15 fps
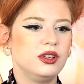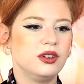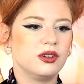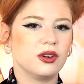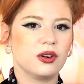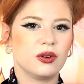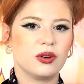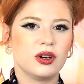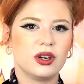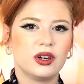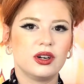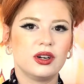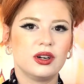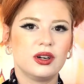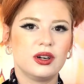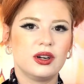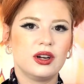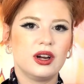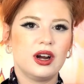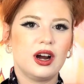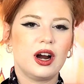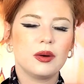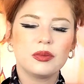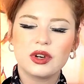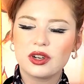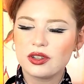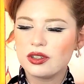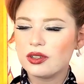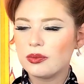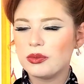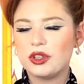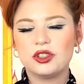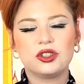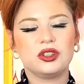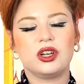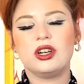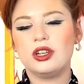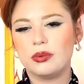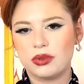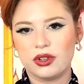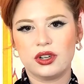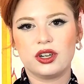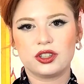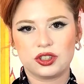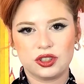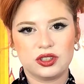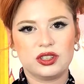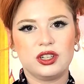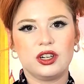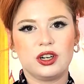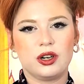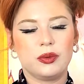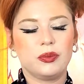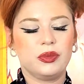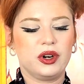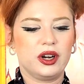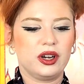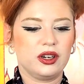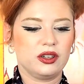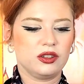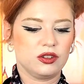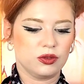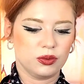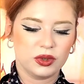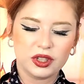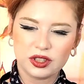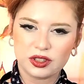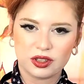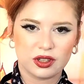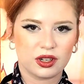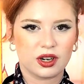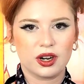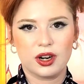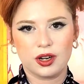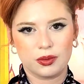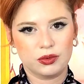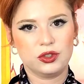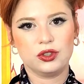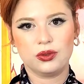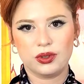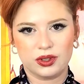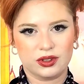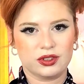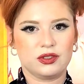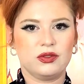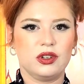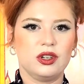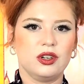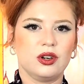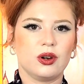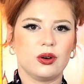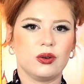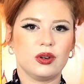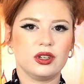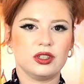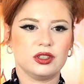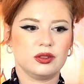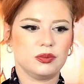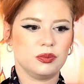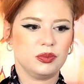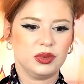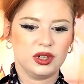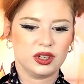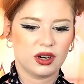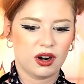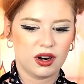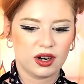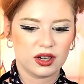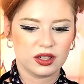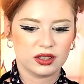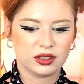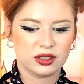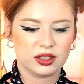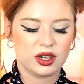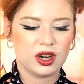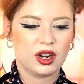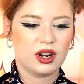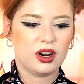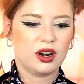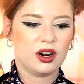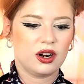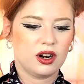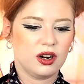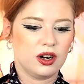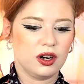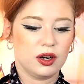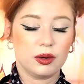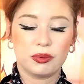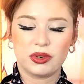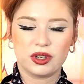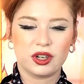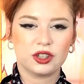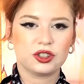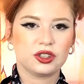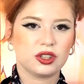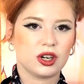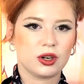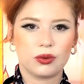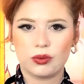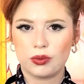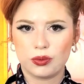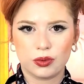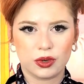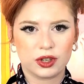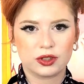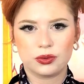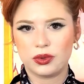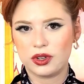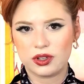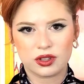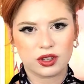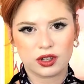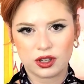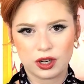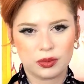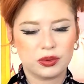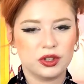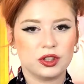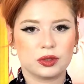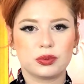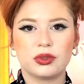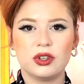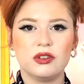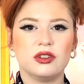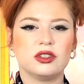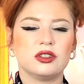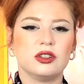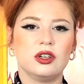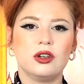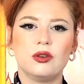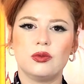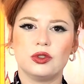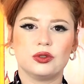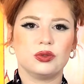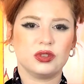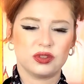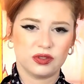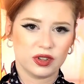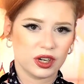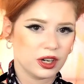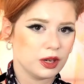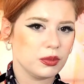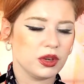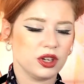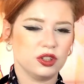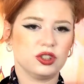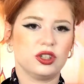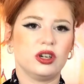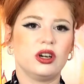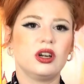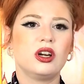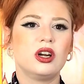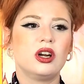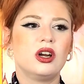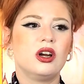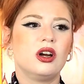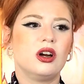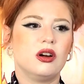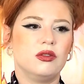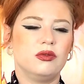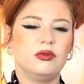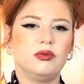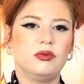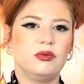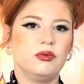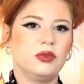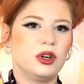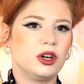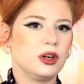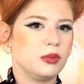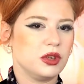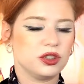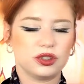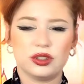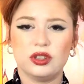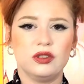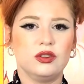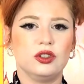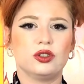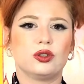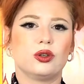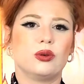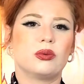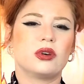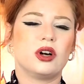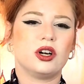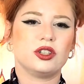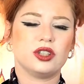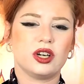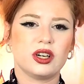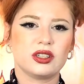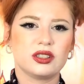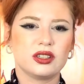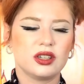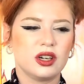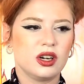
you know, I'm not going to mention any productions here, but the reason I am doing this video is because uh, a production I worked with a couple years previously, which was very major, a very major TV show project,